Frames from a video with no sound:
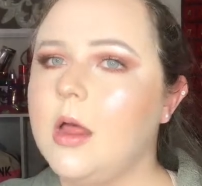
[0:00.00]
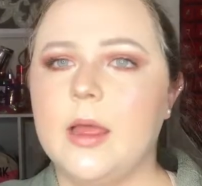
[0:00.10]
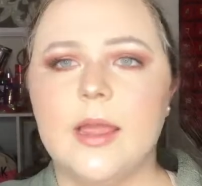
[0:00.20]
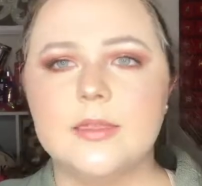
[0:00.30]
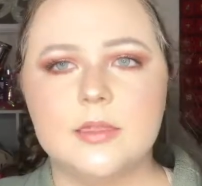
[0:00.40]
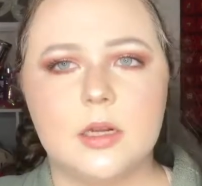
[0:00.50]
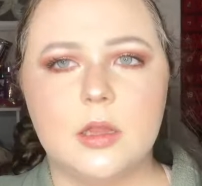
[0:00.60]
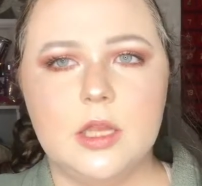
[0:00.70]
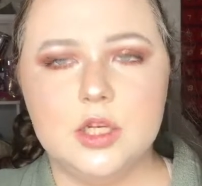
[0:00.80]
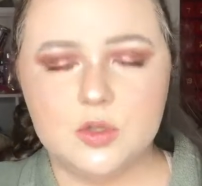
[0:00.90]
Like, it's
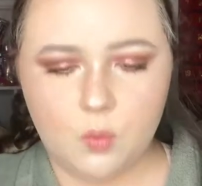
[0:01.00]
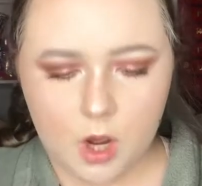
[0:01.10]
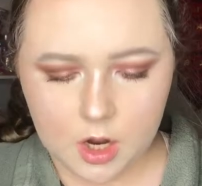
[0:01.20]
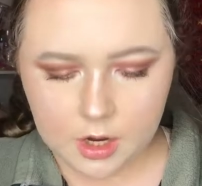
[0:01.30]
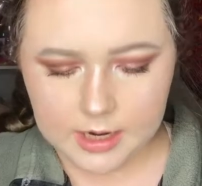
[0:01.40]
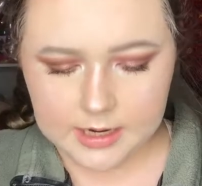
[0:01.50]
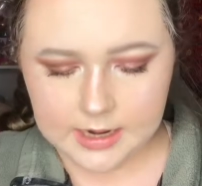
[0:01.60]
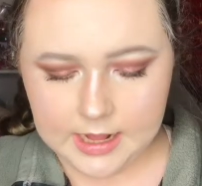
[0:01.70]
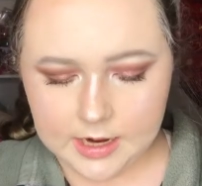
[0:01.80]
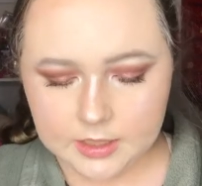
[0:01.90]
literally just water in
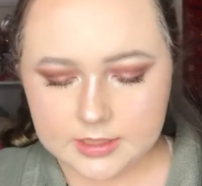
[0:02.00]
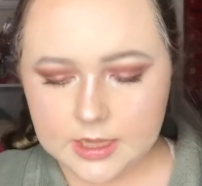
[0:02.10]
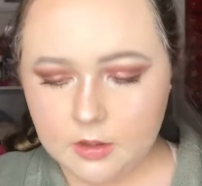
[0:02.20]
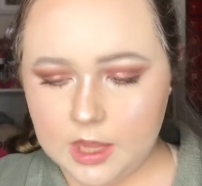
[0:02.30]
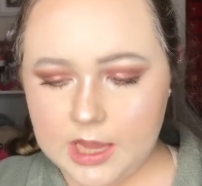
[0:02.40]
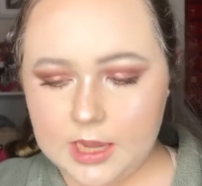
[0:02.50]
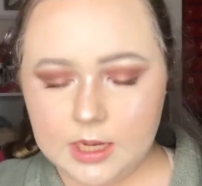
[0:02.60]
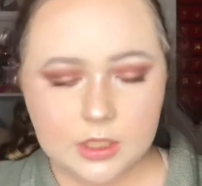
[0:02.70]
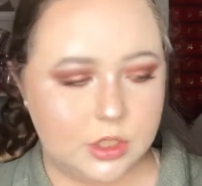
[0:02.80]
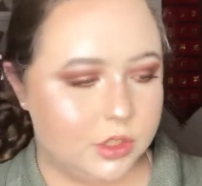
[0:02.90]
an aerosol
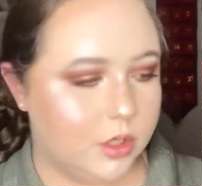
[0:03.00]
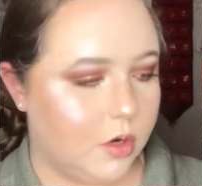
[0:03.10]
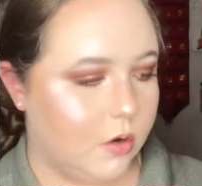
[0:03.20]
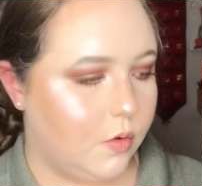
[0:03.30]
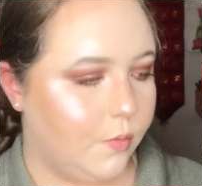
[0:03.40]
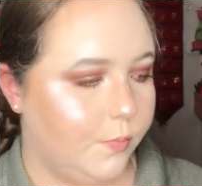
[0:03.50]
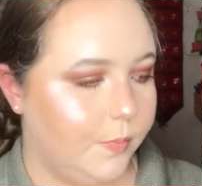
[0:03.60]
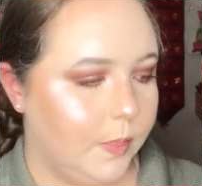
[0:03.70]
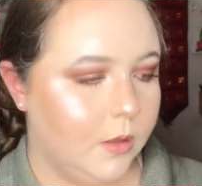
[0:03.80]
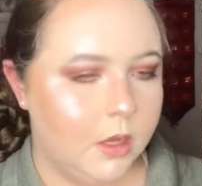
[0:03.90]
can, so.
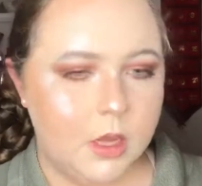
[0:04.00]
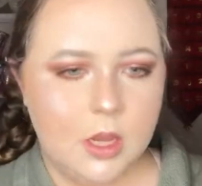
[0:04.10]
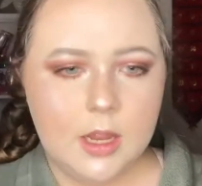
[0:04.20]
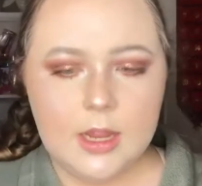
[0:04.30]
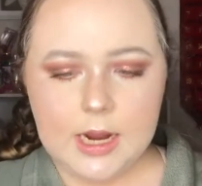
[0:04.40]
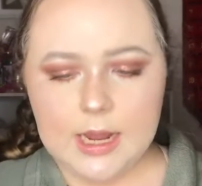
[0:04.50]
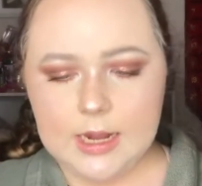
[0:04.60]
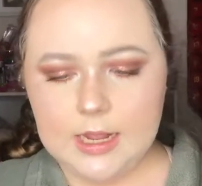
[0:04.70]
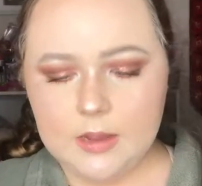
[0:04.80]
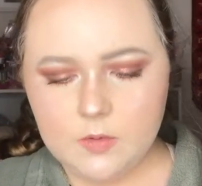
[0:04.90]

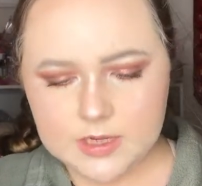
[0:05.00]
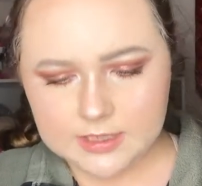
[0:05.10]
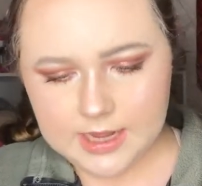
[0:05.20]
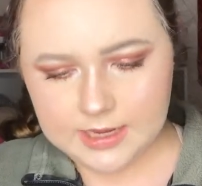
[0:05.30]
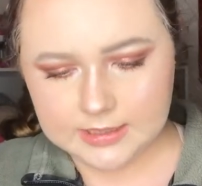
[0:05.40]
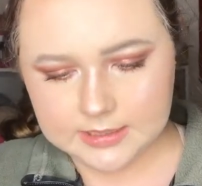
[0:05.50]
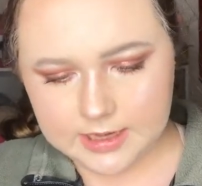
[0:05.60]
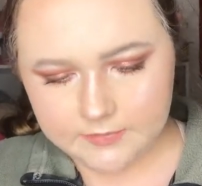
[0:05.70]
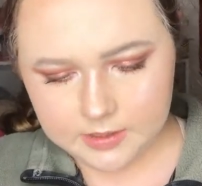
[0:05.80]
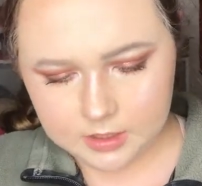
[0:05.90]
And it was like
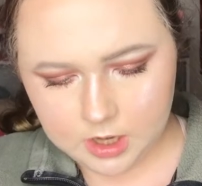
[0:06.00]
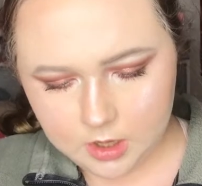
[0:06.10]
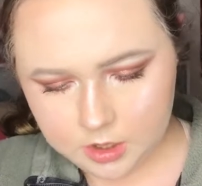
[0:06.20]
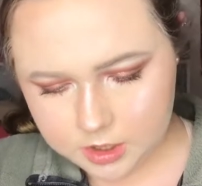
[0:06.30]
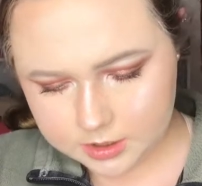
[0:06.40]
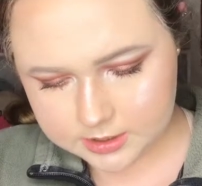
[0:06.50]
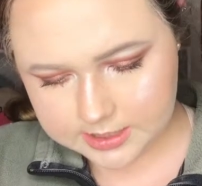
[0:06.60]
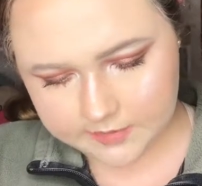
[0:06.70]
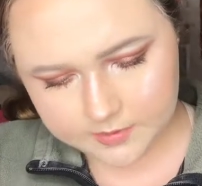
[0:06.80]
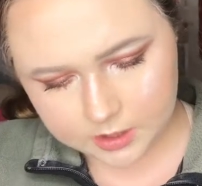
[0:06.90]

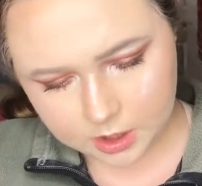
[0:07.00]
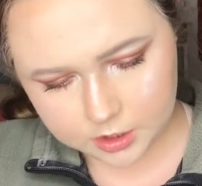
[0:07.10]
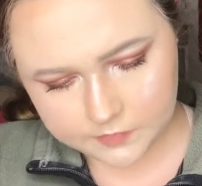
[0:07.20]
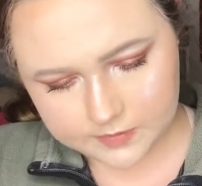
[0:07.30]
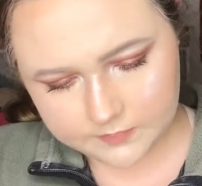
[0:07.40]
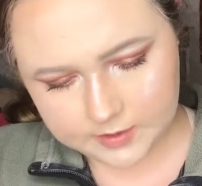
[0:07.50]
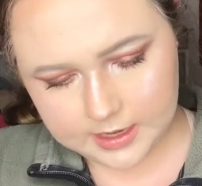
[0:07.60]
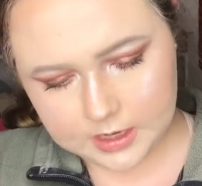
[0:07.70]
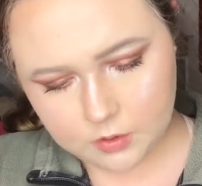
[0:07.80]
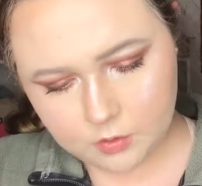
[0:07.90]

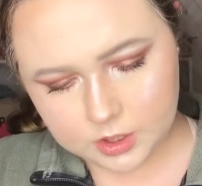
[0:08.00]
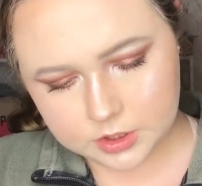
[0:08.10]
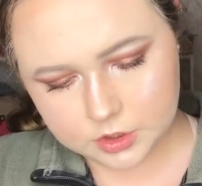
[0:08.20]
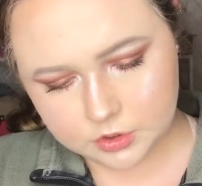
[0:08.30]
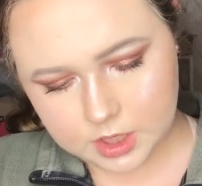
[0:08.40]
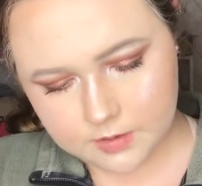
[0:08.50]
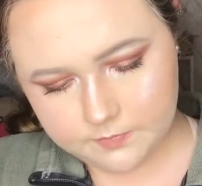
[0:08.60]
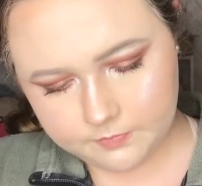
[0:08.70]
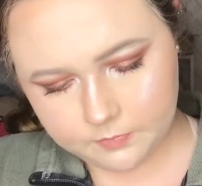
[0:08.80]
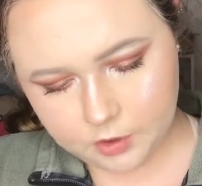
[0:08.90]
$7.50 at Nordstrom
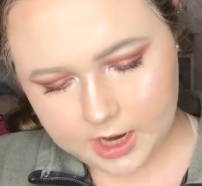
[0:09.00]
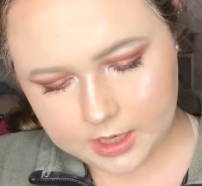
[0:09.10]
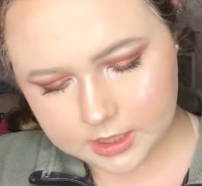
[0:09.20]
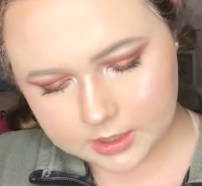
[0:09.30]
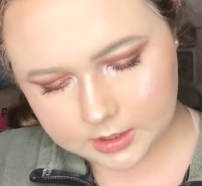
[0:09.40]
Rack.